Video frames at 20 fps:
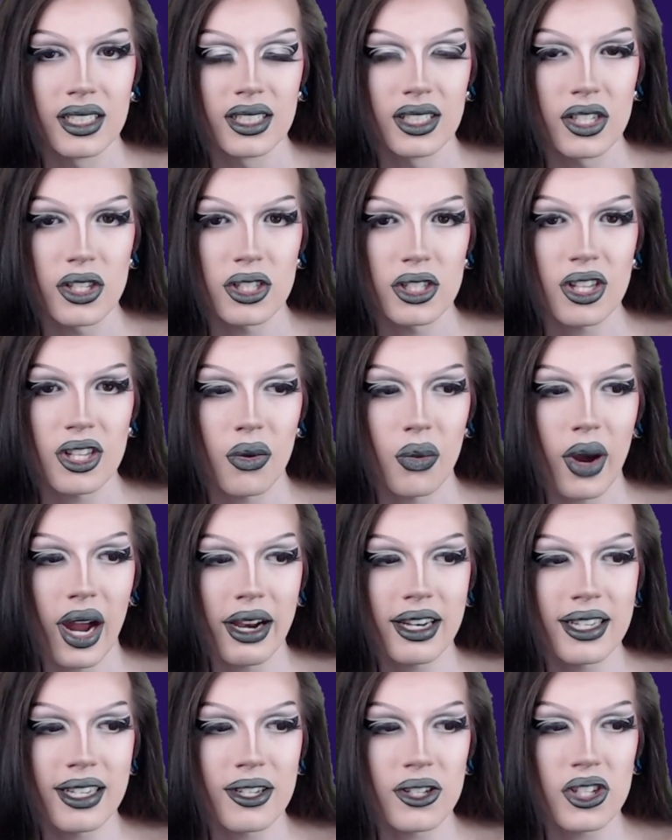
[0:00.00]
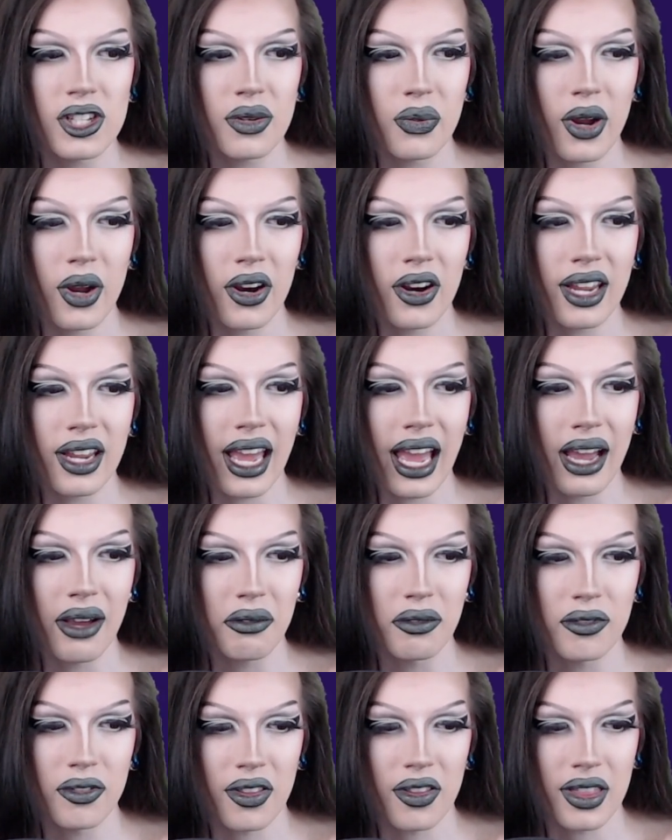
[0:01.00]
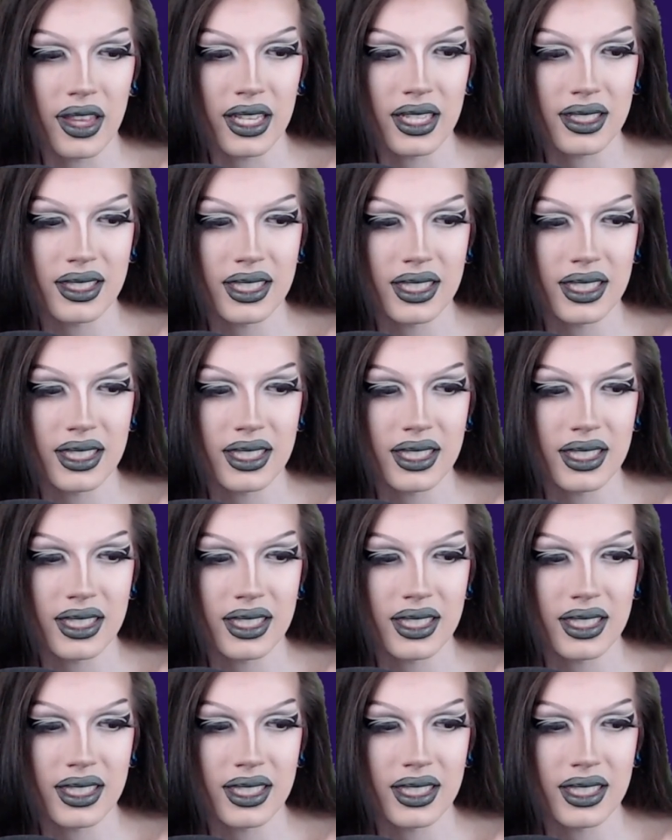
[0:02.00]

So why didn't she wear a gown for this?